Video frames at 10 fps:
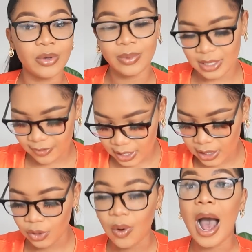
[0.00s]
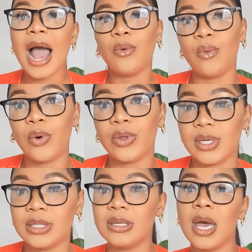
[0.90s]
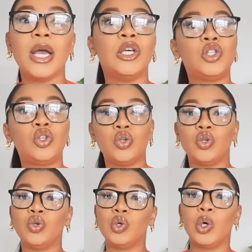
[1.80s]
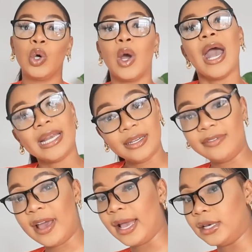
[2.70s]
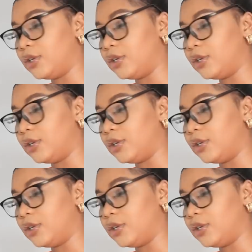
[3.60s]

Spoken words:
you will definitely know I wore this to an event,